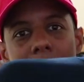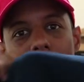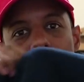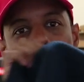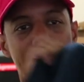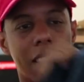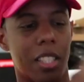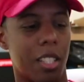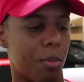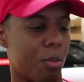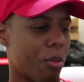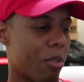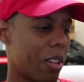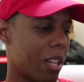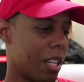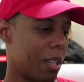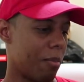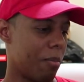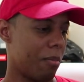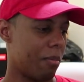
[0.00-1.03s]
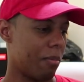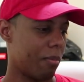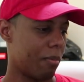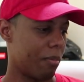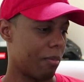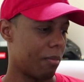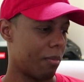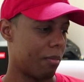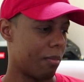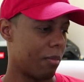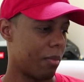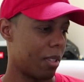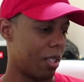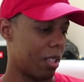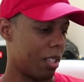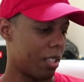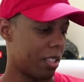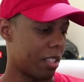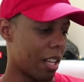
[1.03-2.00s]
You got the Supreme.
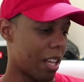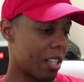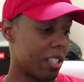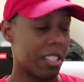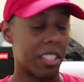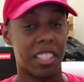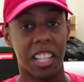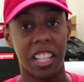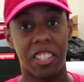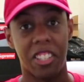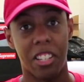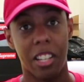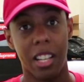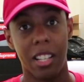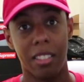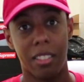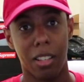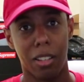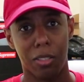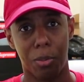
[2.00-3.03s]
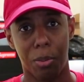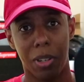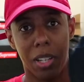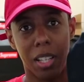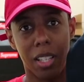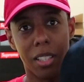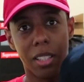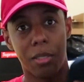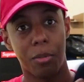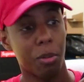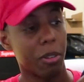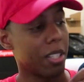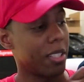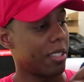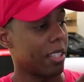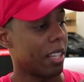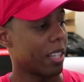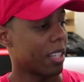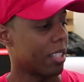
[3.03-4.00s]
It's uh, stitched in, so it's pretty. It's pretty
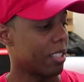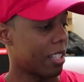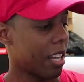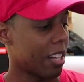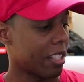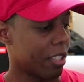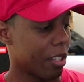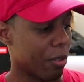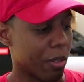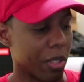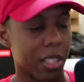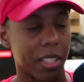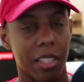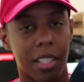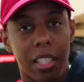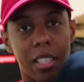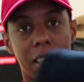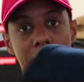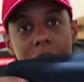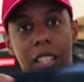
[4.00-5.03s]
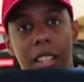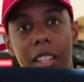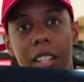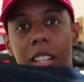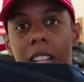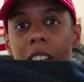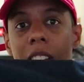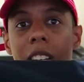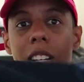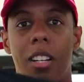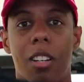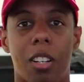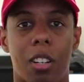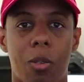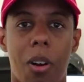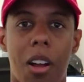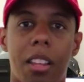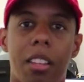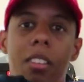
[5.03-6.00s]
sick. It's actually really stitched in good.
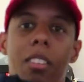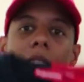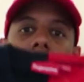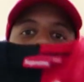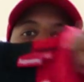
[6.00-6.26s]
Good quality on